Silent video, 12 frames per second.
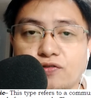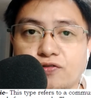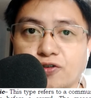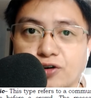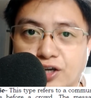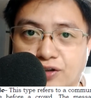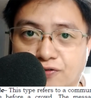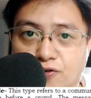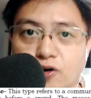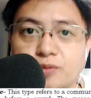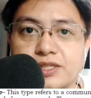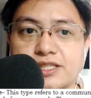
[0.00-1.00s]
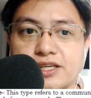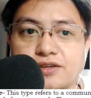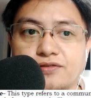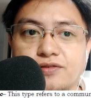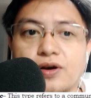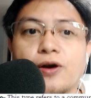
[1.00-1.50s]
for
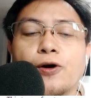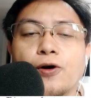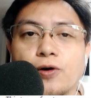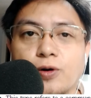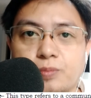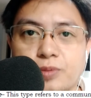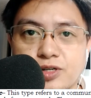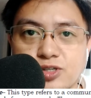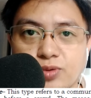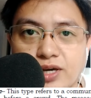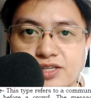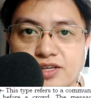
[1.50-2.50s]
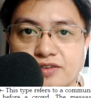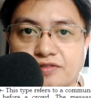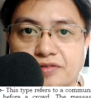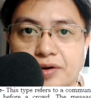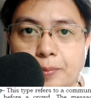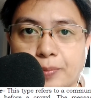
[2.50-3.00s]
informative or persuasive
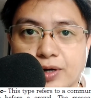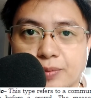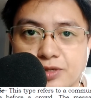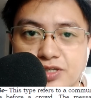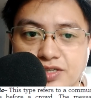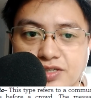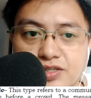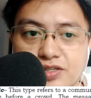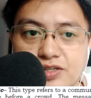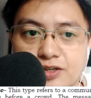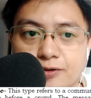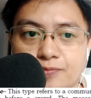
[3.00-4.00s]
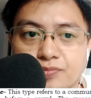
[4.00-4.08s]
purposes.